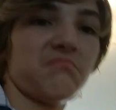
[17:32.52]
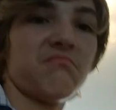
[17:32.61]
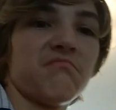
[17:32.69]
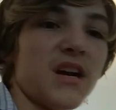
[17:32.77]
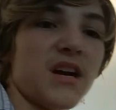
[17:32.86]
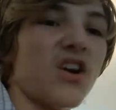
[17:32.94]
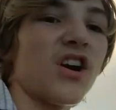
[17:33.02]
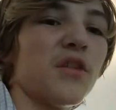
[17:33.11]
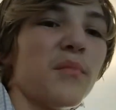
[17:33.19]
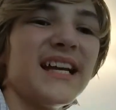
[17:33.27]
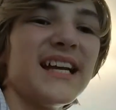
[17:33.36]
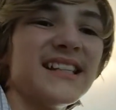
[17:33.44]
my arm, I
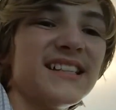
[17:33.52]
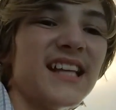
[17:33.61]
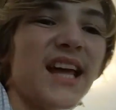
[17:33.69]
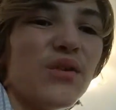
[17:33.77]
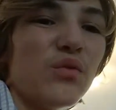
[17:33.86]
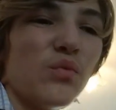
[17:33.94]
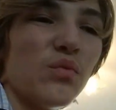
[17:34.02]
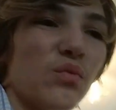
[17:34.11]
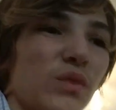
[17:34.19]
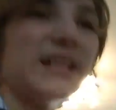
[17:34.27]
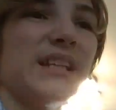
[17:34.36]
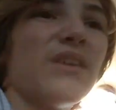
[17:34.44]
guess? I don't
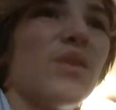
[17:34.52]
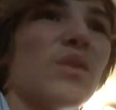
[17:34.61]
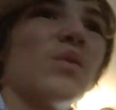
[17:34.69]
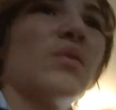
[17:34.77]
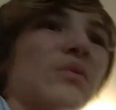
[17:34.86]
really know.